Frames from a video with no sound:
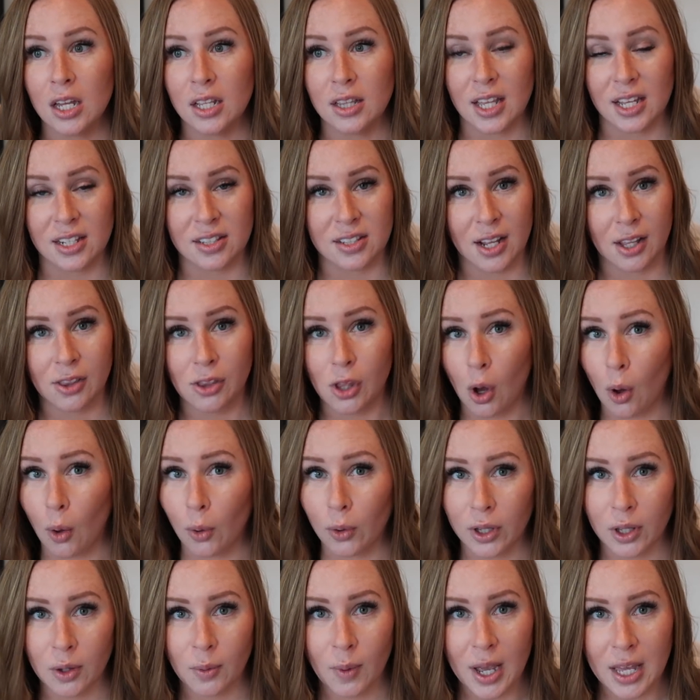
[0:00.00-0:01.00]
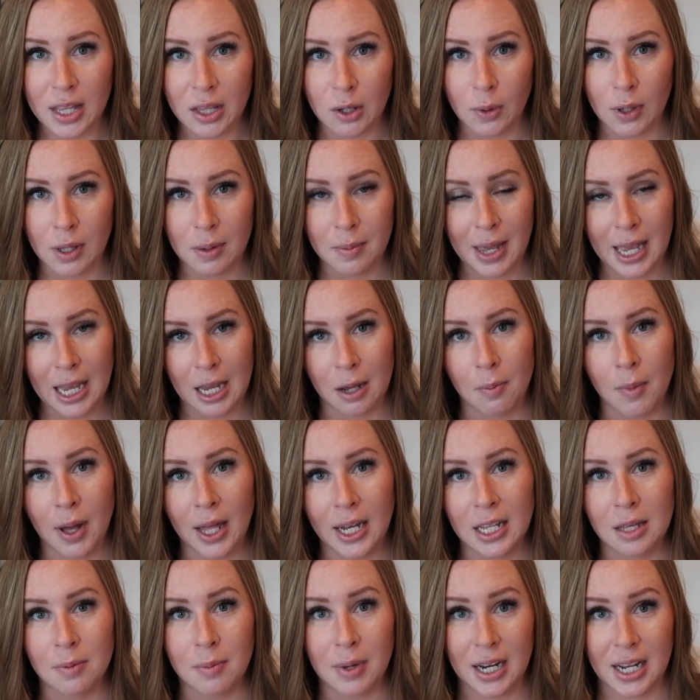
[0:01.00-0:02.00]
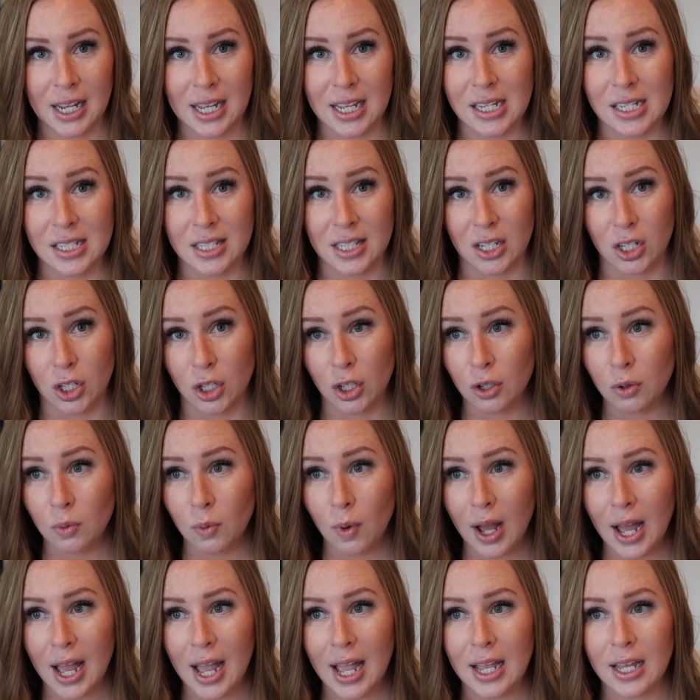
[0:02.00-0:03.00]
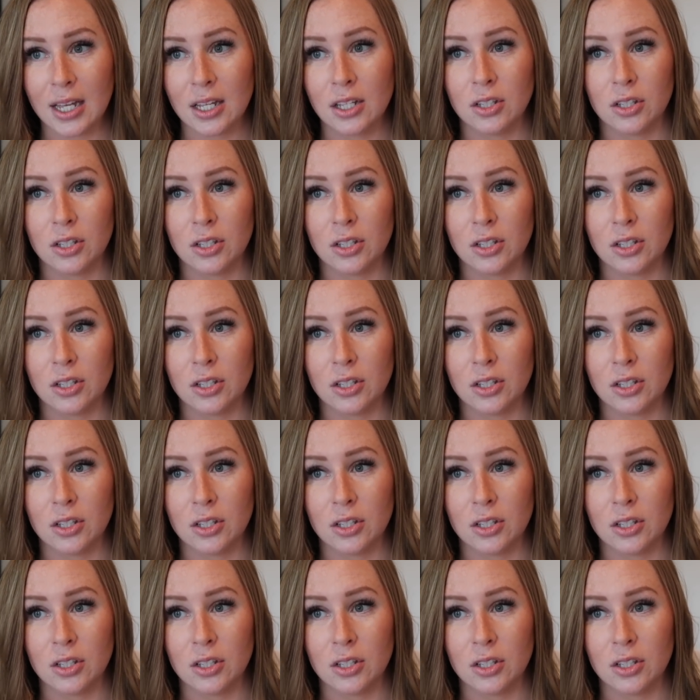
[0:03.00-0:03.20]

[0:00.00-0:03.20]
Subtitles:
That's not the only way that we make money, but it is a good way.